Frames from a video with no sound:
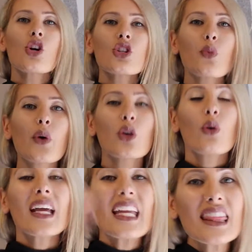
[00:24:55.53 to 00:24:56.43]
So when you're
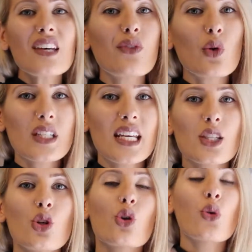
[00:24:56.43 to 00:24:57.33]
in the vortex,
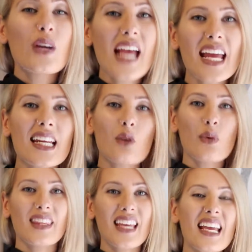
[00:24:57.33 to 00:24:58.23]
you're creating
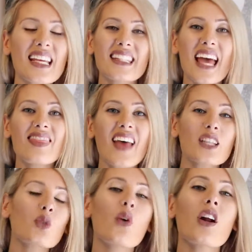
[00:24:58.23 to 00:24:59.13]
with ease, and
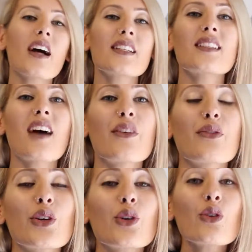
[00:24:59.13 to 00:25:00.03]
that's what I desire
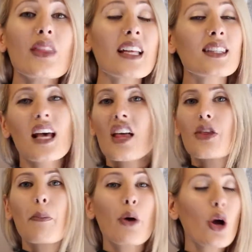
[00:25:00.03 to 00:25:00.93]
for you. That's the
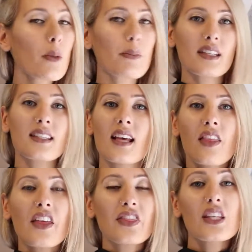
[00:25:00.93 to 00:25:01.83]
purpose
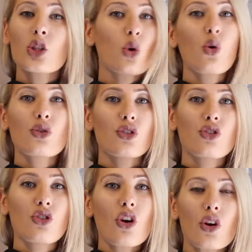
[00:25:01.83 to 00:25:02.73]
that this course
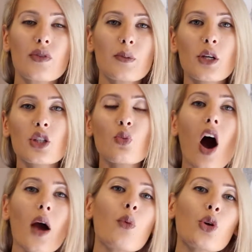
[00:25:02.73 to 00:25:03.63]
serves, because
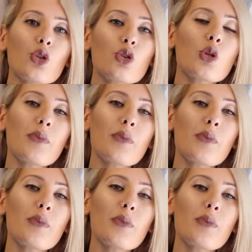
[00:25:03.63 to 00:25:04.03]
I want you to